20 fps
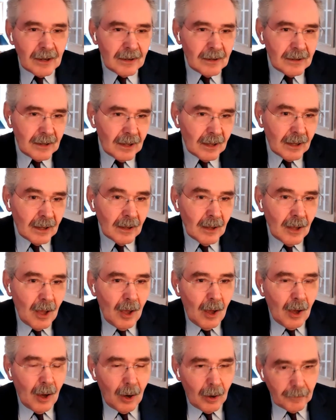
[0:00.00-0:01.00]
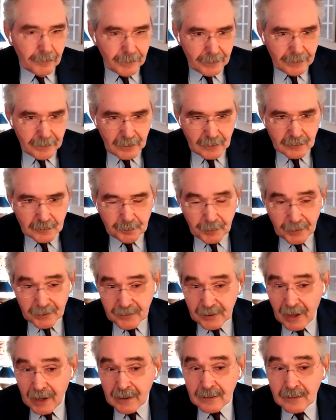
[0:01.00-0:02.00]
India over these
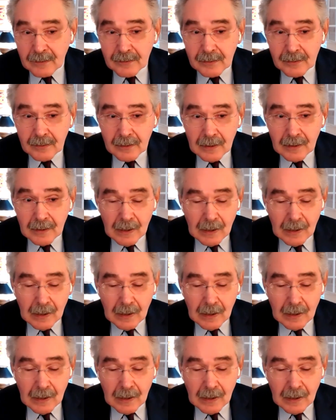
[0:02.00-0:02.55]
pretend